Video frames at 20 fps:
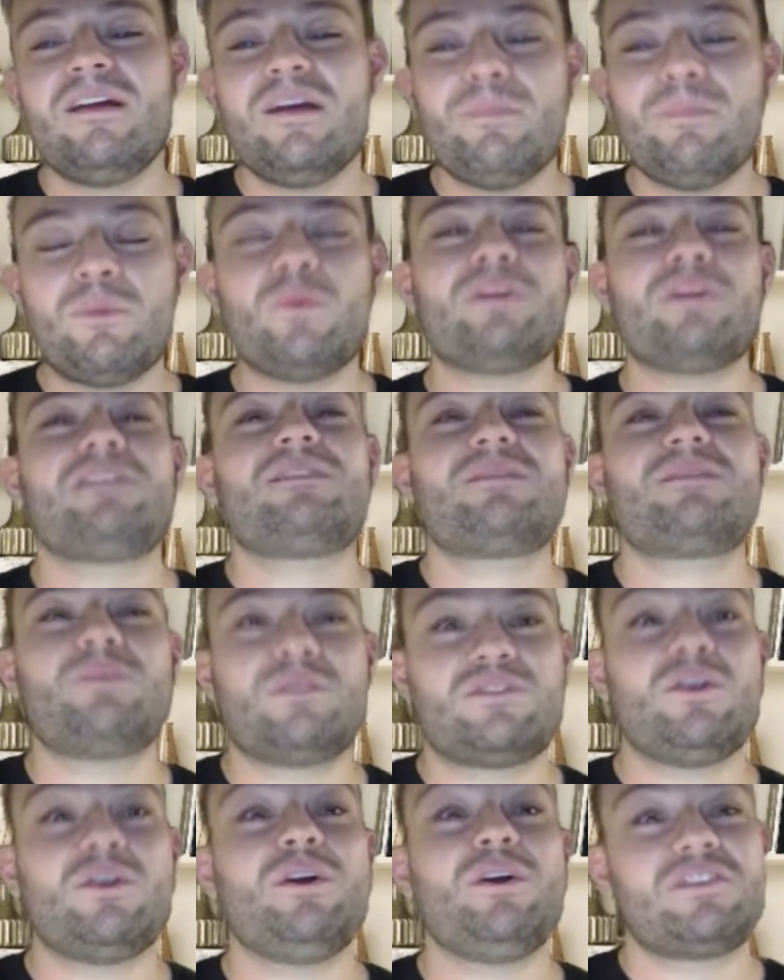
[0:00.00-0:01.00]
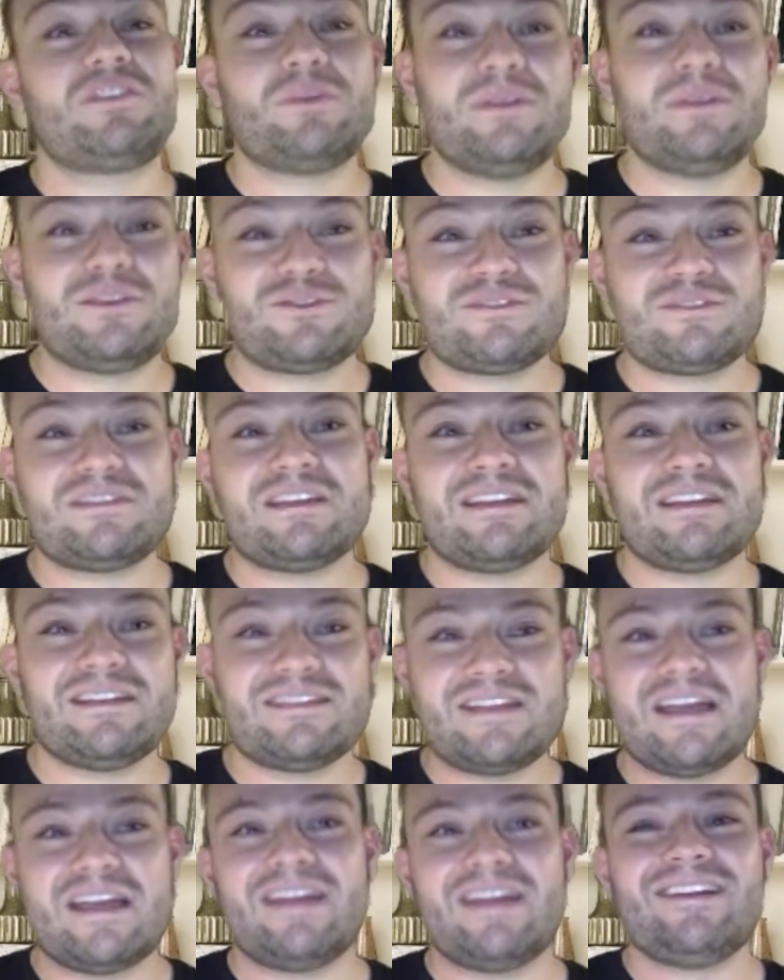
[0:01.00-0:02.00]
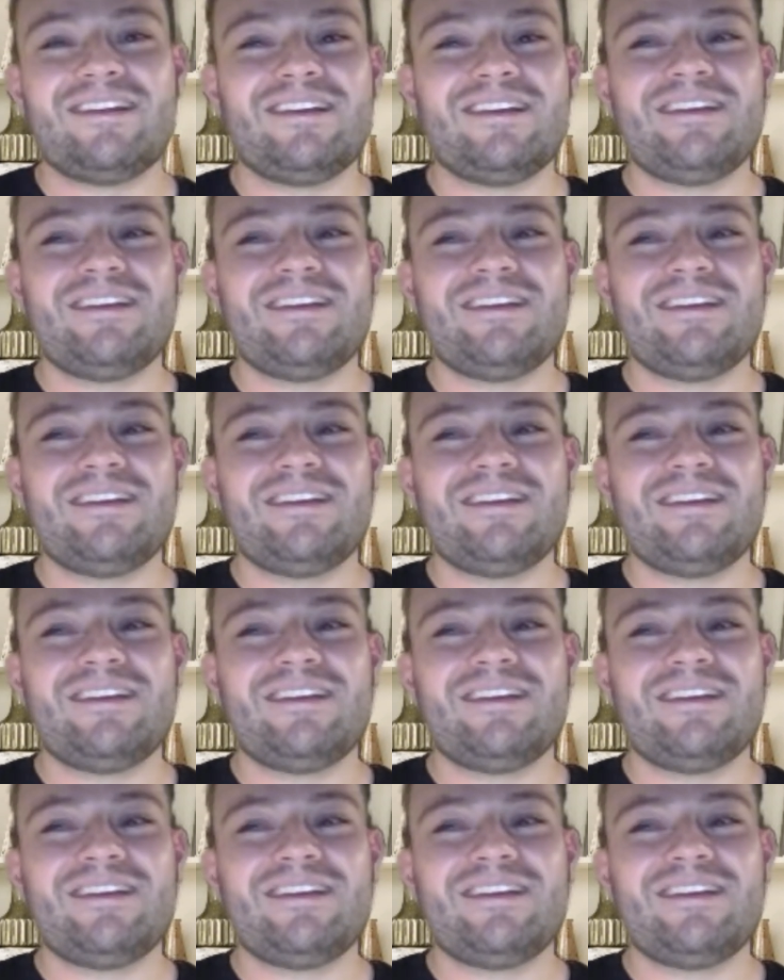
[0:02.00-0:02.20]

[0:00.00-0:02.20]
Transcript: But what's also interesting is that